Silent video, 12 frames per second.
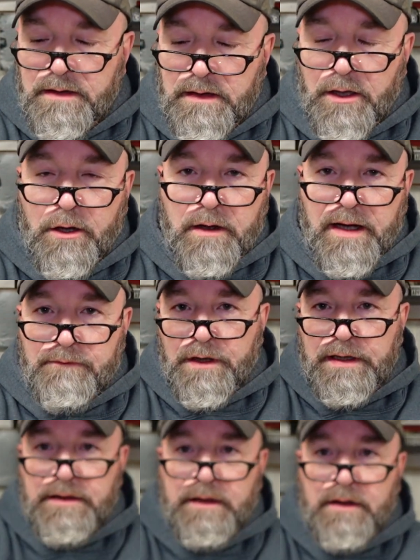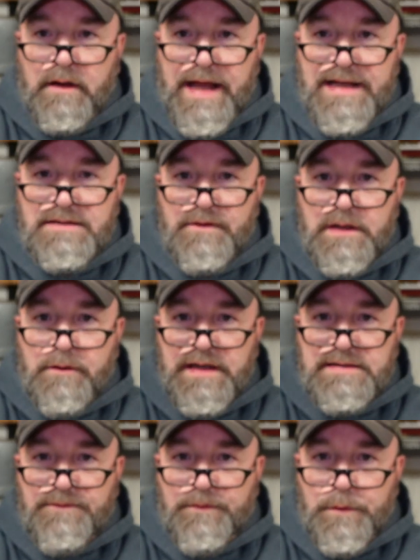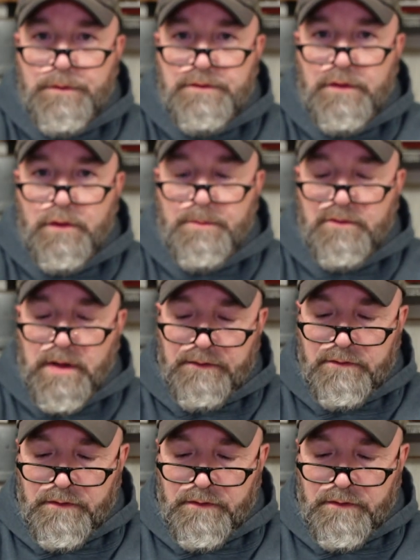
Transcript: You know, I've already did in the last video these food tubes, right?